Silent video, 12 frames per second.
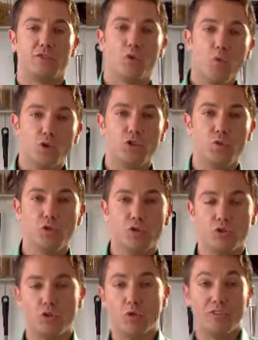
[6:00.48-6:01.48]
So what you want to
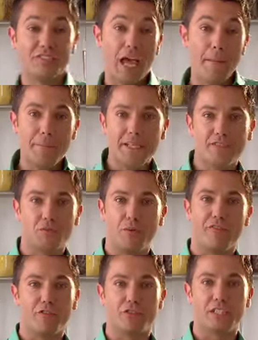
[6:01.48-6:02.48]
do, 10 minutes
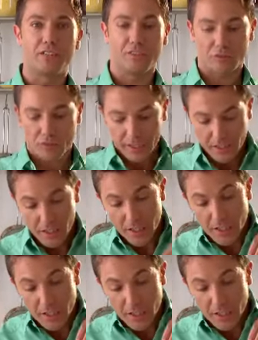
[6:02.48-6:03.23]
before that is ready,